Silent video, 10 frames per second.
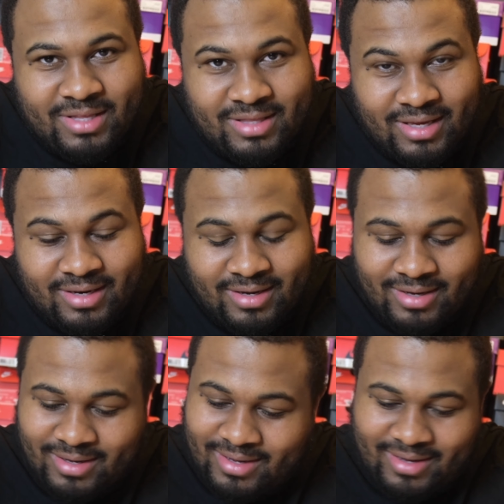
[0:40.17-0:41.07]
with it.
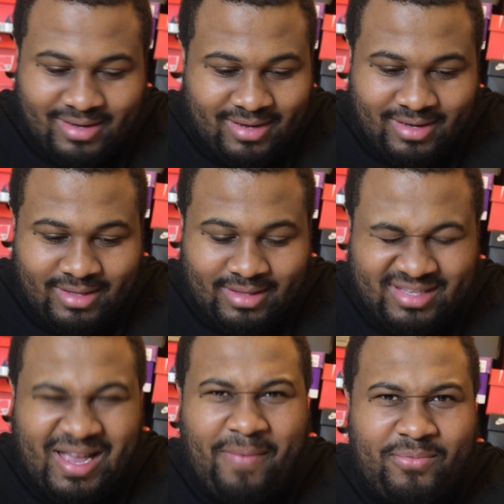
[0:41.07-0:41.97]

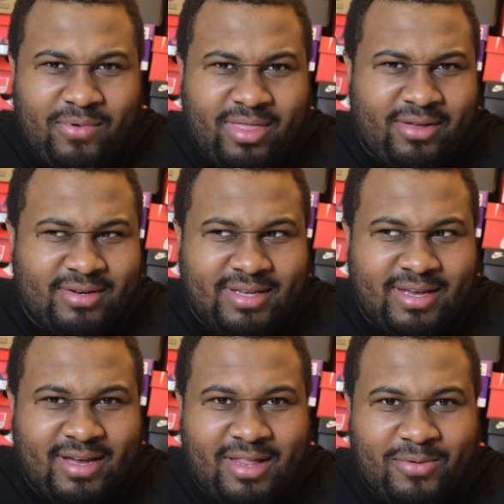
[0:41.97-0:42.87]
Top three
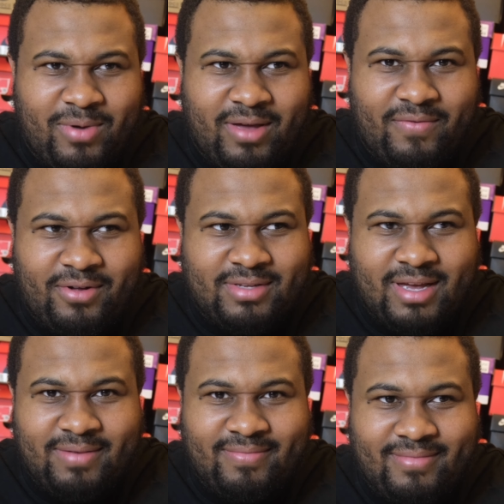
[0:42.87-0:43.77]
thirteen colorway of all
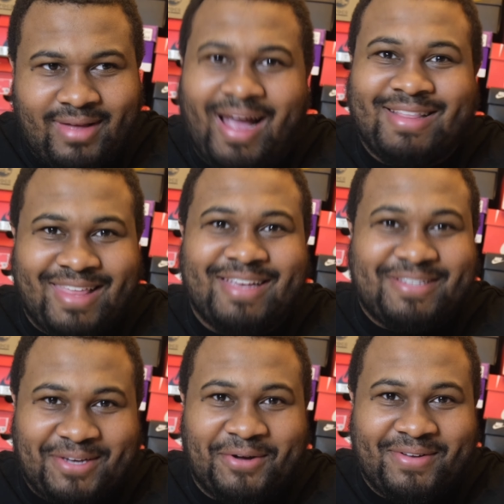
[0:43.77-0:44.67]
time? I think
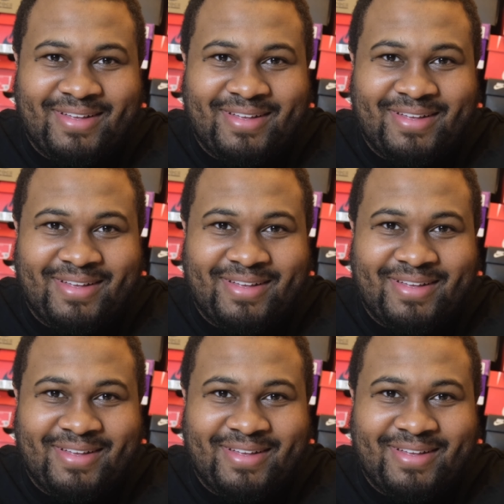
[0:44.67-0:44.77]
so.